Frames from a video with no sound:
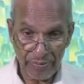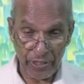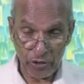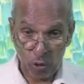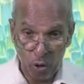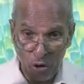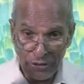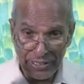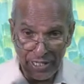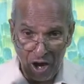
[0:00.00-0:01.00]
The
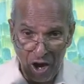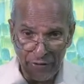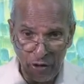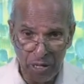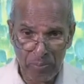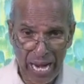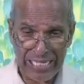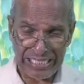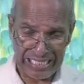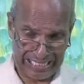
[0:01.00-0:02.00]
Lord God
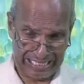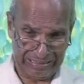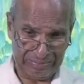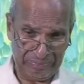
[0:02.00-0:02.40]
Almighty